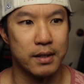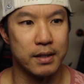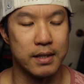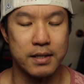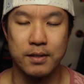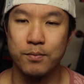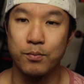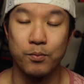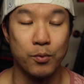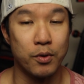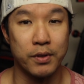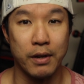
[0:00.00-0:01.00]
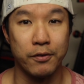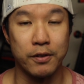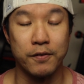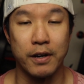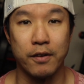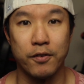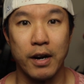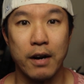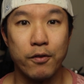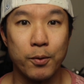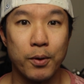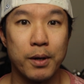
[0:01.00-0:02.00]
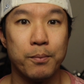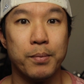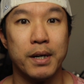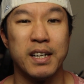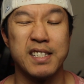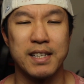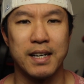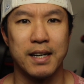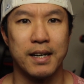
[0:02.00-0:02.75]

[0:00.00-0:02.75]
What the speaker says: This will definitely vary for everyone, but